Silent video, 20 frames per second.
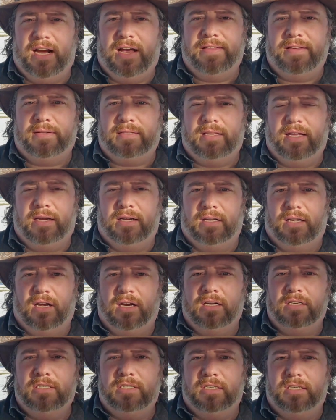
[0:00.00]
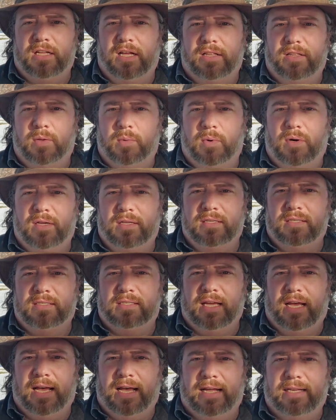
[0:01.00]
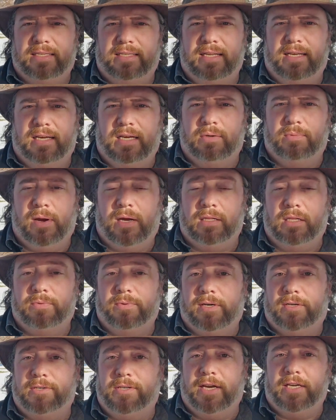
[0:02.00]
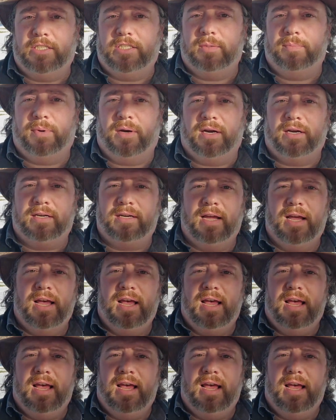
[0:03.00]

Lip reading: I think they are larger than the ones at Rutland Recreation Park,